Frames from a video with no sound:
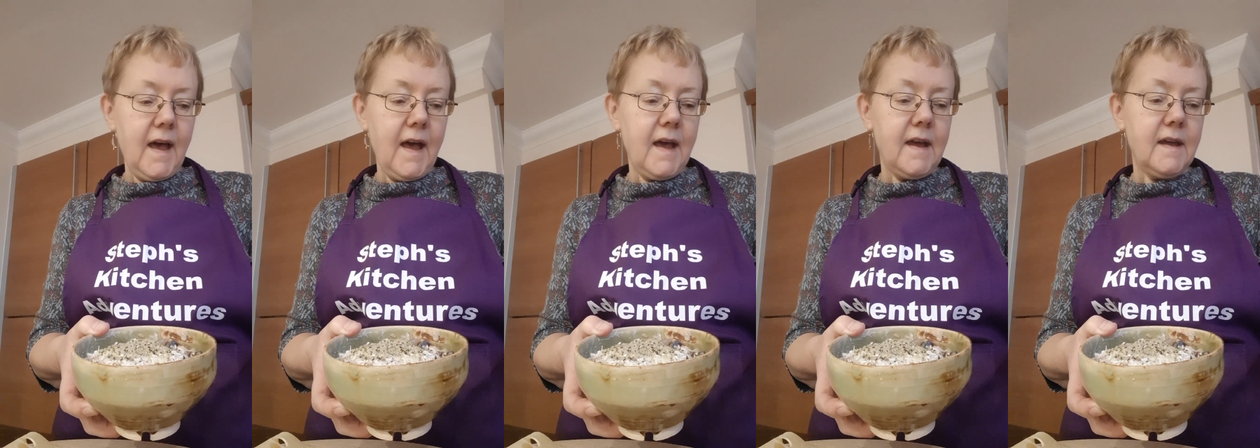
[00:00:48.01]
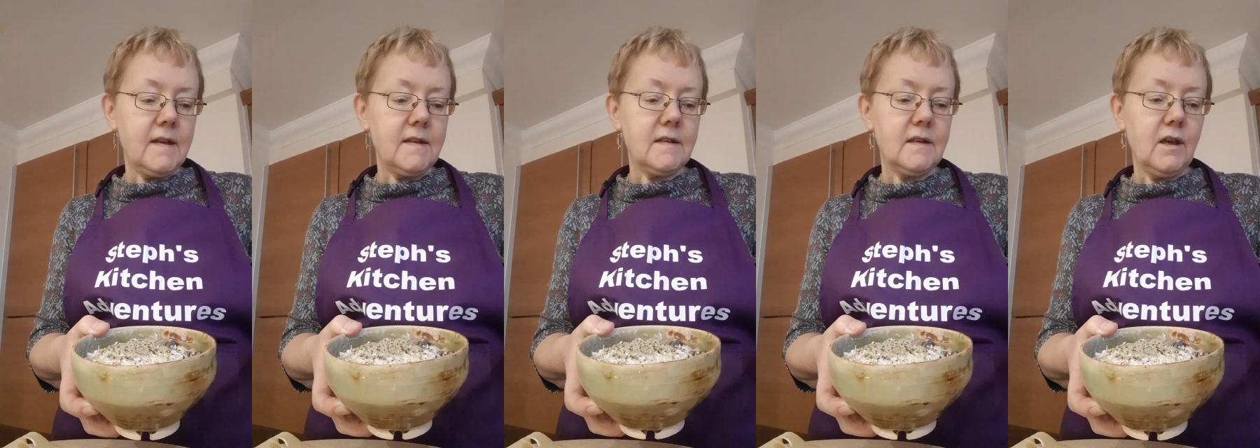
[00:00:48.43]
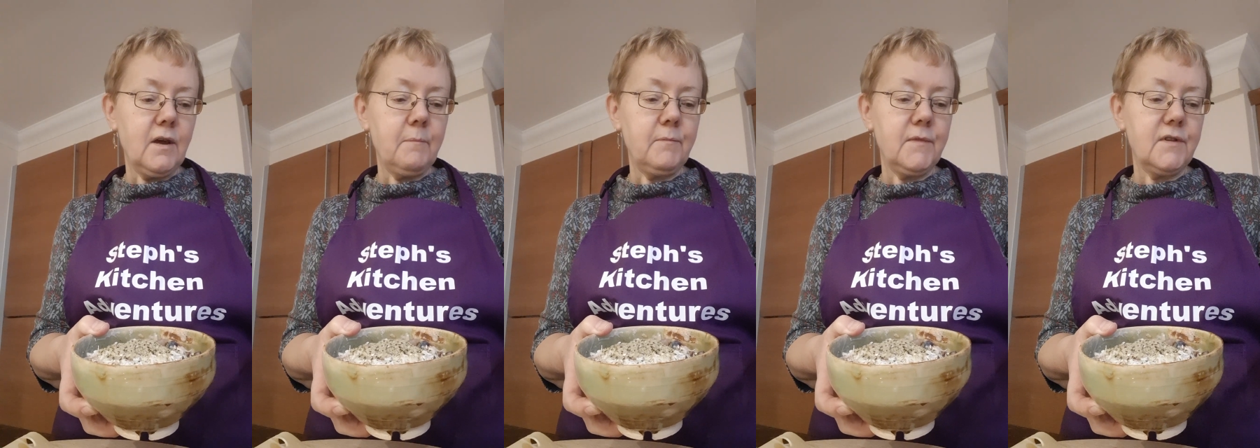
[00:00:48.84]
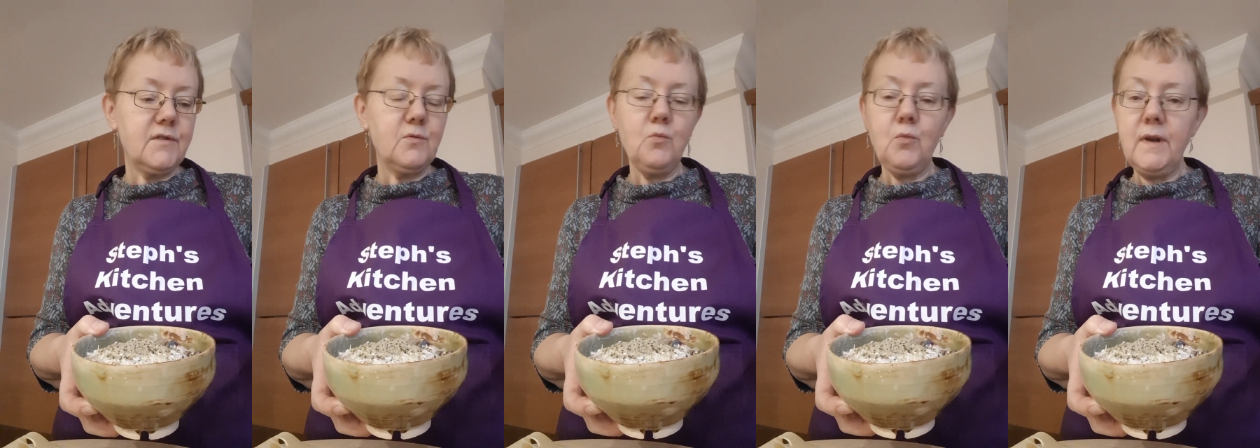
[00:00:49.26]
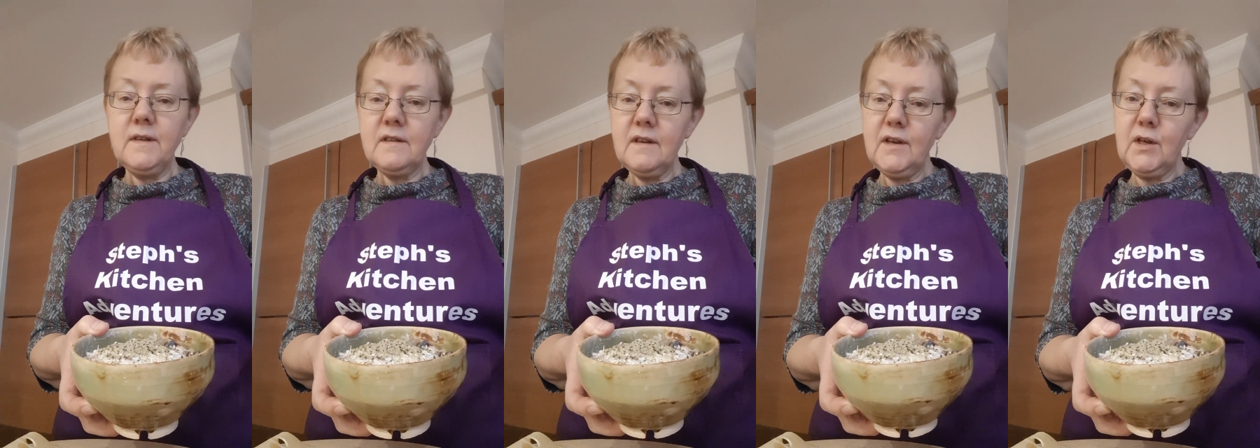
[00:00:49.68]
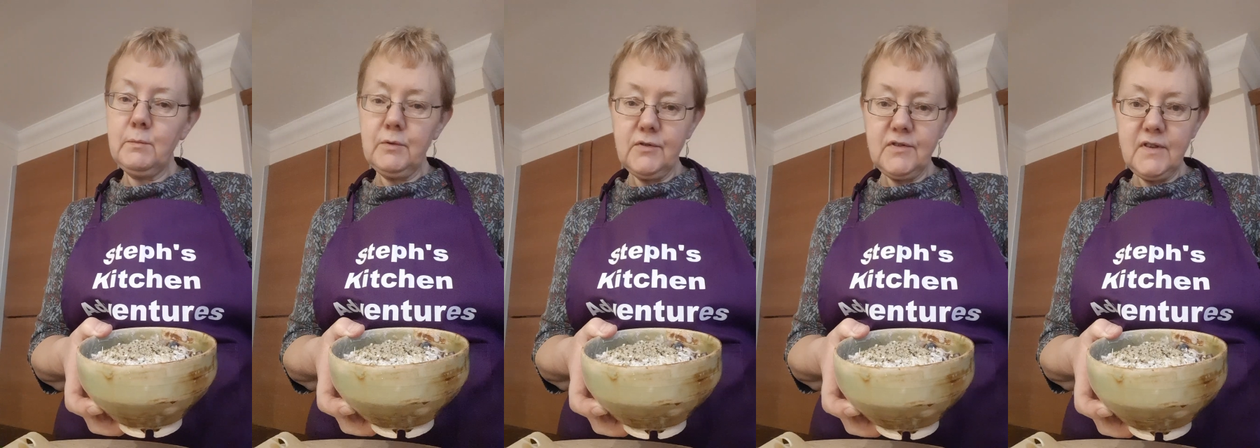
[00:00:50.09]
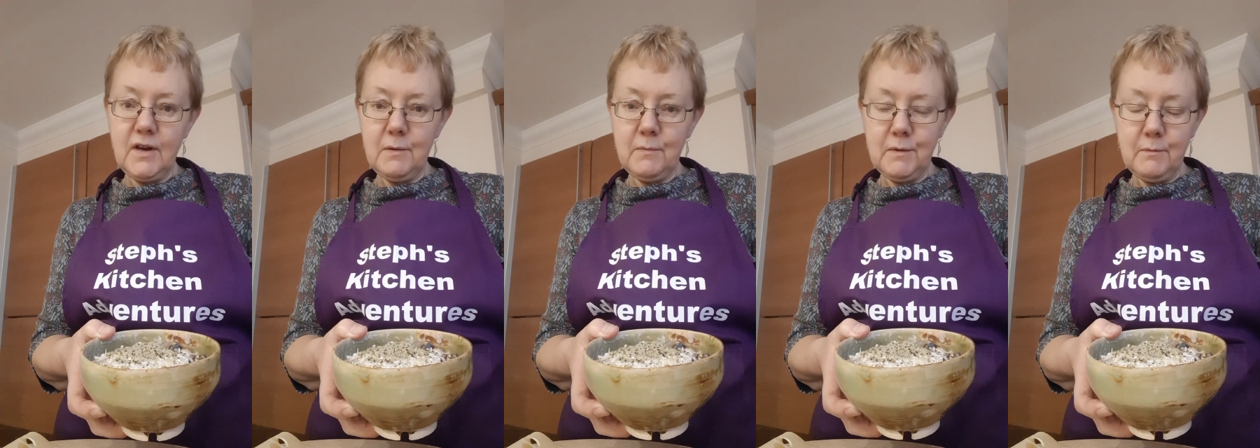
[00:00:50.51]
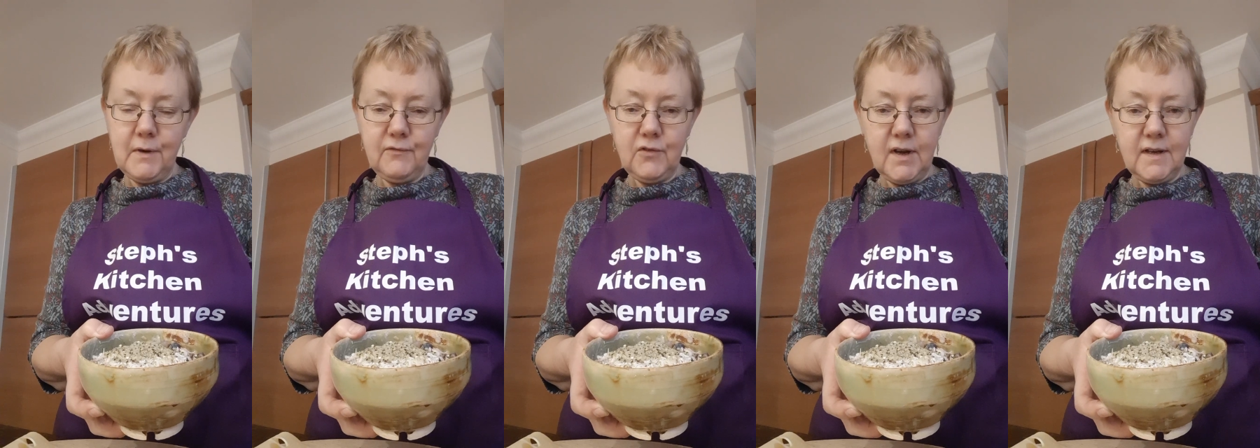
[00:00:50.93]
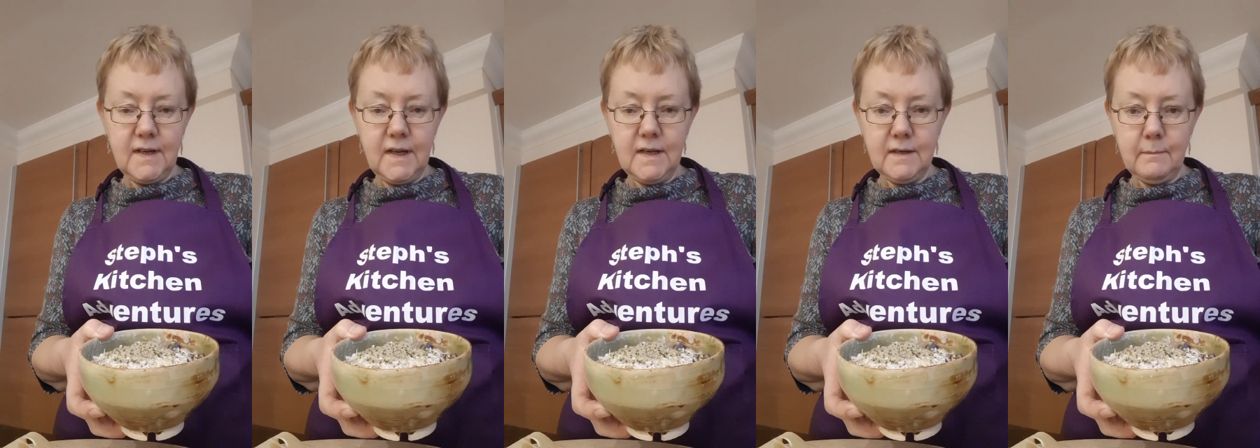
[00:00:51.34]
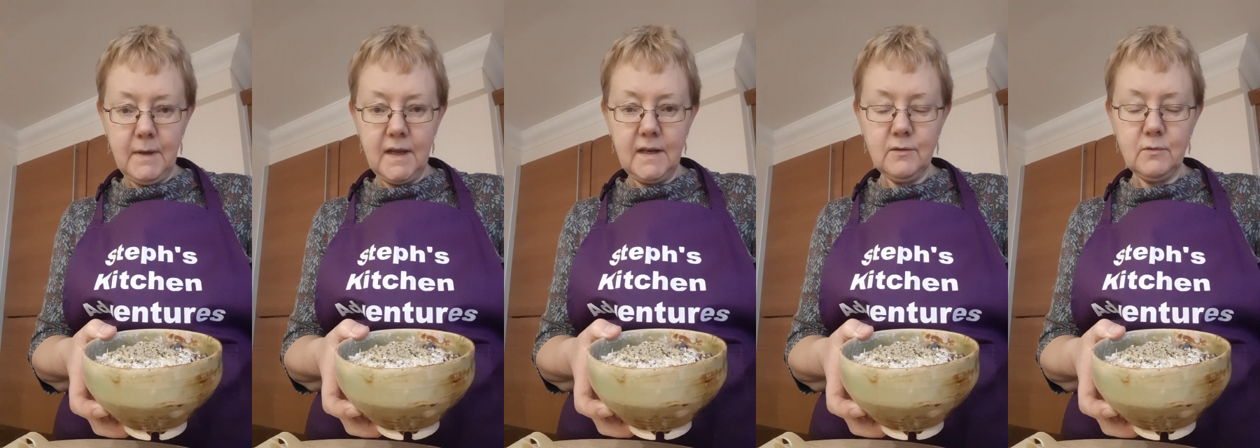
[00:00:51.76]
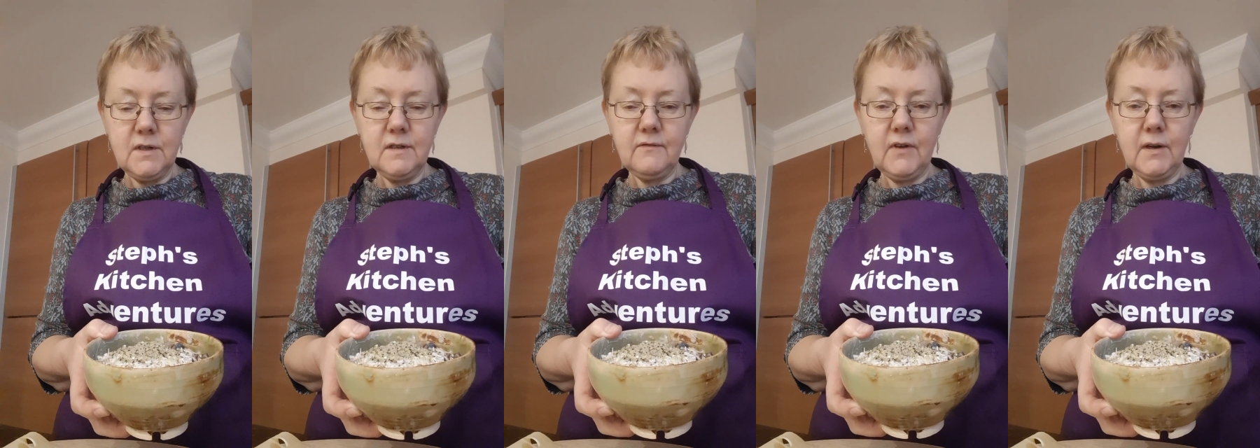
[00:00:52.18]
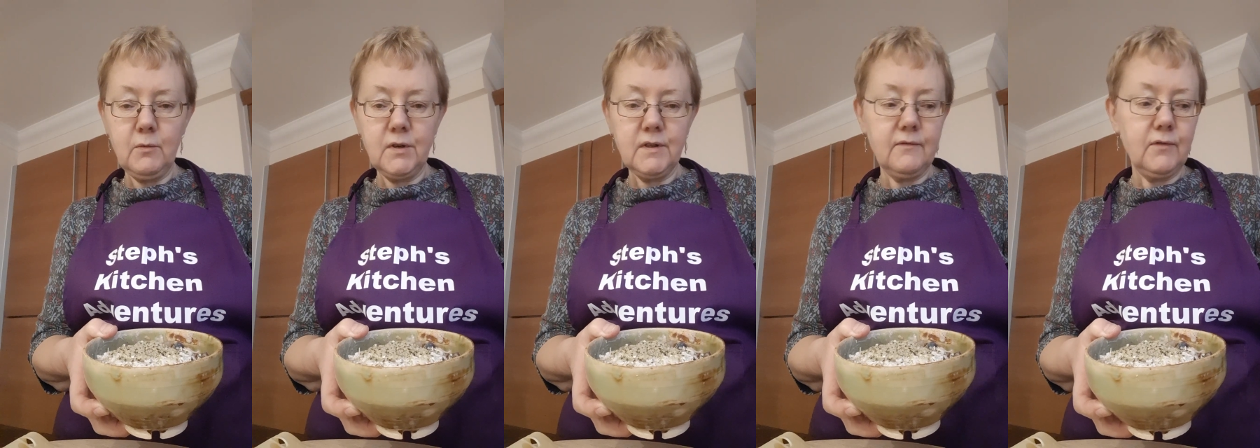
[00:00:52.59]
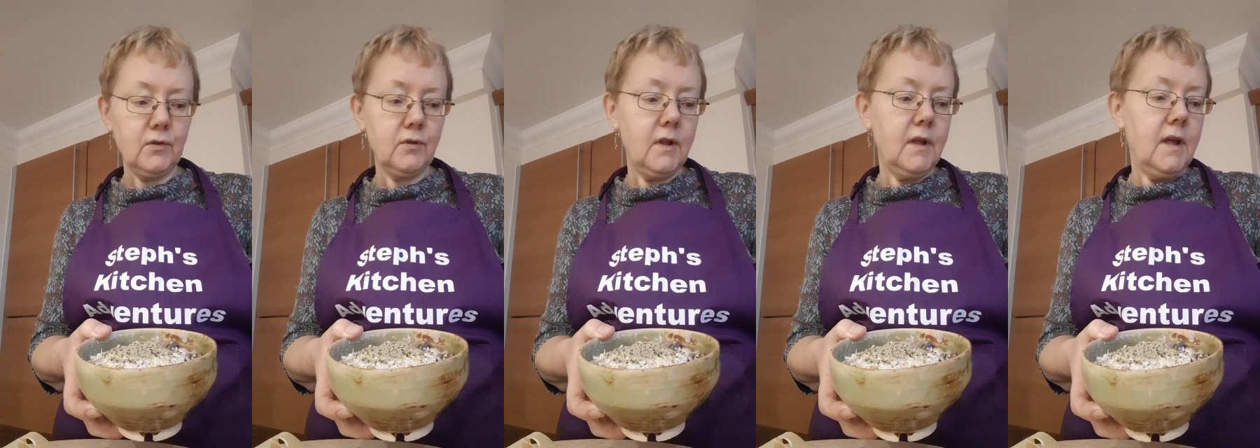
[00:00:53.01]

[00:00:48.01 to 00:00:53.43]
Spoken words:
and some winter herbal syrup that my friend Nina made, which is very wonderful.